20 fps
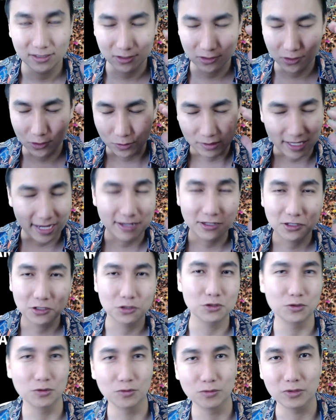So thank
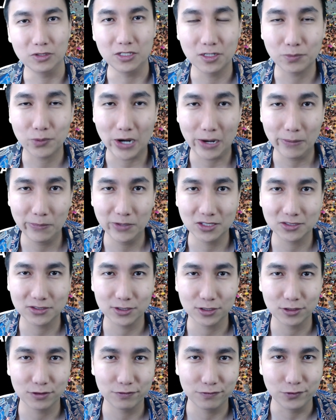you, dear Prime
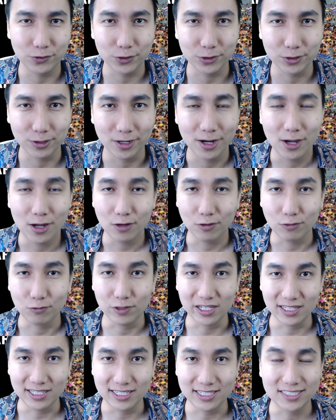Minister, for
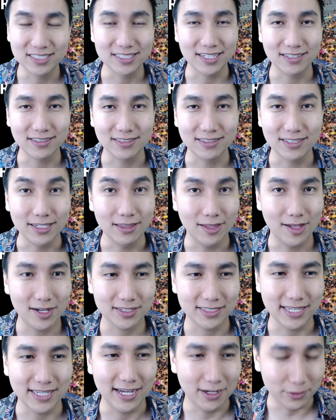releasing the
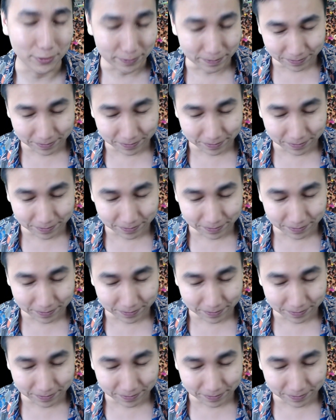lockdown.